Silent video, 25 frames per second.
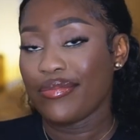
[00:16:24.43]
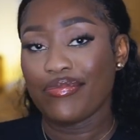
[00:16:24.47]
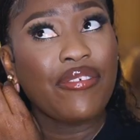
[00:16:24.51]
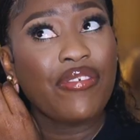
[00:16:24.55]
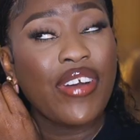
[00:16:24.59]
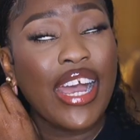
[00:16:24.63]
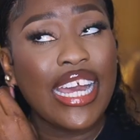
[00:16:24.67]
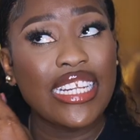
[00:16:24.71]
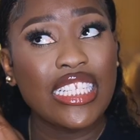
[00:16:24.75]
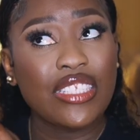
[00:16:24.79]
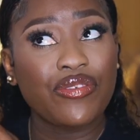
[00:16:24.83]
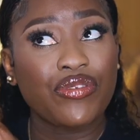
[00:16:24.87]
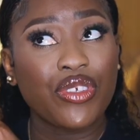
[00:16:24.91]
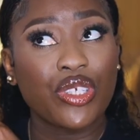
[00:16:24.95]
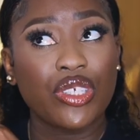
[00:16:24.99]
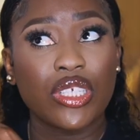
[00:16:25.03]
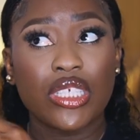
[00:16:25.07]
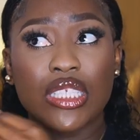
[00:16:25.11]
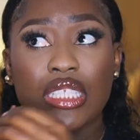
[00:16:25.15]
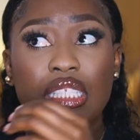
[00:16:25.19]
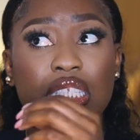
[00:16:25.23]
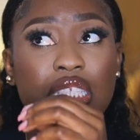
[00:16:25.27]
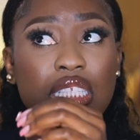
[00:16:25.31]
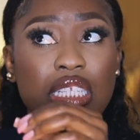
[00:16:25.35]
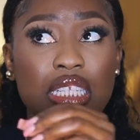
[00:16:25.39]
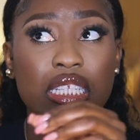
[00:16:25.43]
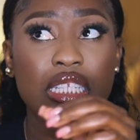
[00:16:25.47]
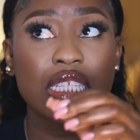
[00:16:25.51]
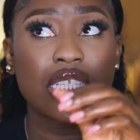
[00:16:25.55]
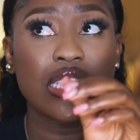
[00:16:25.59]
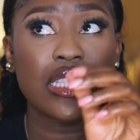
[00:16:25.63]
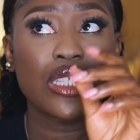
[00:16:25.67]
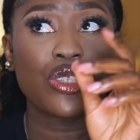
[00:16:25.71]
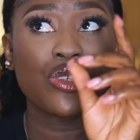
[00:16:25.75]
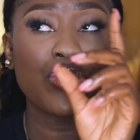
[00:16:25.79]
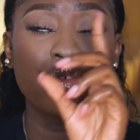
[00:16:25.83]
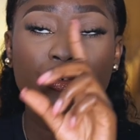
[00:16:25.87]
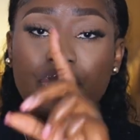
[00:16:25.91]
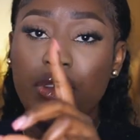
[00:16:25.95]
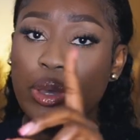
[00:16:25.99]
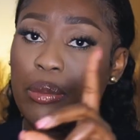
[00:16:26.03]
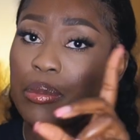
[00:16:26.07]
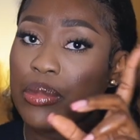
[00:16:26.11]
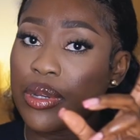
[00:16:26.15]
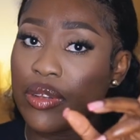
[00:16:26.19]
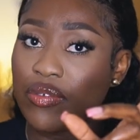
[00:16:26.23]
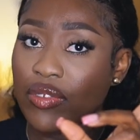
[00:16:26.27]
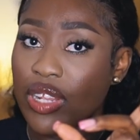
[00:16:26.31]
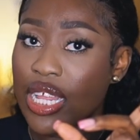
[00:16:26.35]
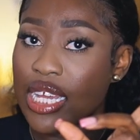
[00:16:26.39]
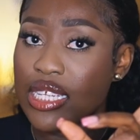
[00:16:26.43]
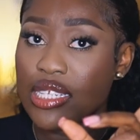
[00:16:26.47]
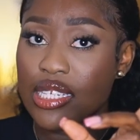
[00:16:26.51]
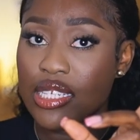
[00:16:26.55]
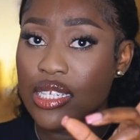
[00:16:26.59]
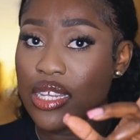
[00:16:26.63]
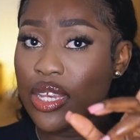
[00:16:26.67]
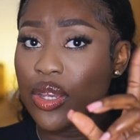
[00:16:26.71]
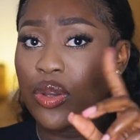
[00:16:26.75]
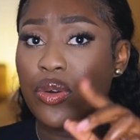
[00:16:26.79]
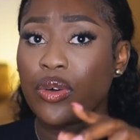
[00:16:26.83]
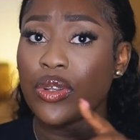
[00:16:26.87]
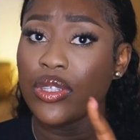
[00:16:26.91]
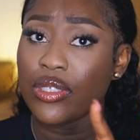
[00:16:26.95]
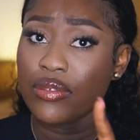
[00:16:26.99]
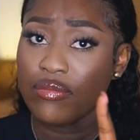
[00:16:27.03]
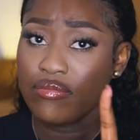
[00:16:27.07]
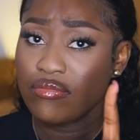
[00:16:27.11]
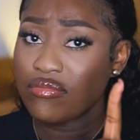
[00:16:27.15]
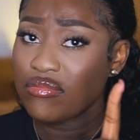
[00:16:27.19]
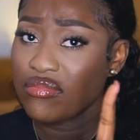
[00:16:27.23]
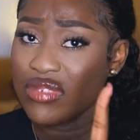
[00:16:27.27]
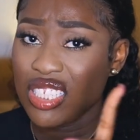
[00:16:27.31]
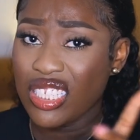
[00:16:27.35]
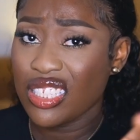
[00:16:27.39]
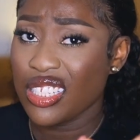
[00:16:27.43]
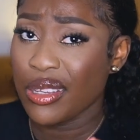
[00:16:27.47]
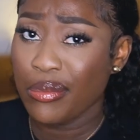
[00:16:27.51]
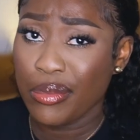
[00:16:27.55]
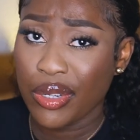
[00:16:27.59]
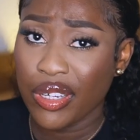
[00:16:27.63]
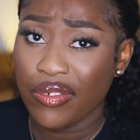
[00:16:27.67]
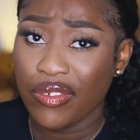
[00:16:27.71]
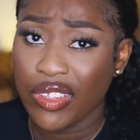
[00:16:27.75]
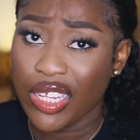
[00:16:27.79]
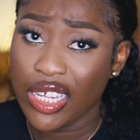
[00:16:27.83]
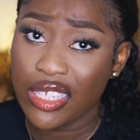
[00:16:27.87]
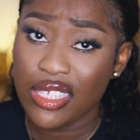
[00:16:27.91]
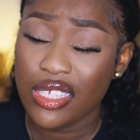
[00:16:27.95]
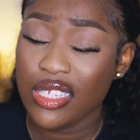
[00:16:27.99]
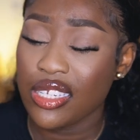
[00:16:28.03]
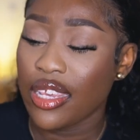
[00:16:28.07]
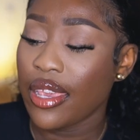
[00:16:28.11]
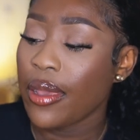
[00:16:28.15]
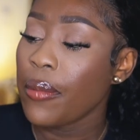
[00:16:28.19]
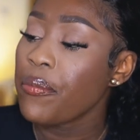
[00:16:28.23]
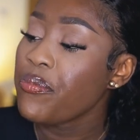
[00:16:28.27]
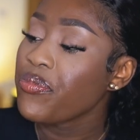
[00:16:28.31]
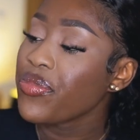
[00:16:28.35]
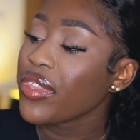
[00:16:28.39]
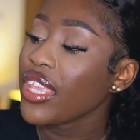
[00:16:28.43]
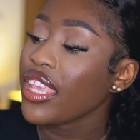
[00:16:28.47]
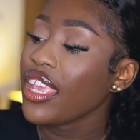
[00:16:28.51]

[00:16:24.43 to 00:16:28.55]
I've had this fragrance since November of last year or December of last year,